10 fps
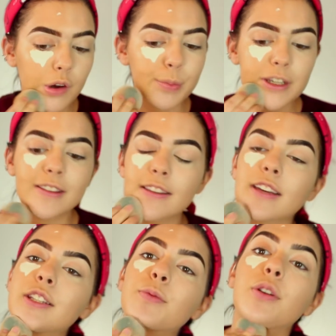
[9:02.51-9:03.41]
Hoping
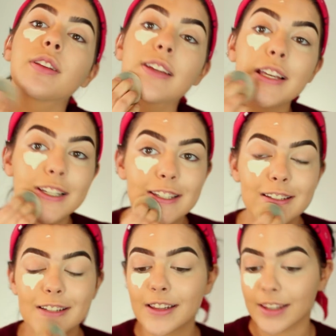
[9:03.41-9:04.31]
this will at
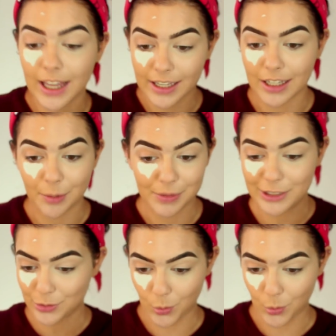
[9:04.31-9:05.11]
least lighten up this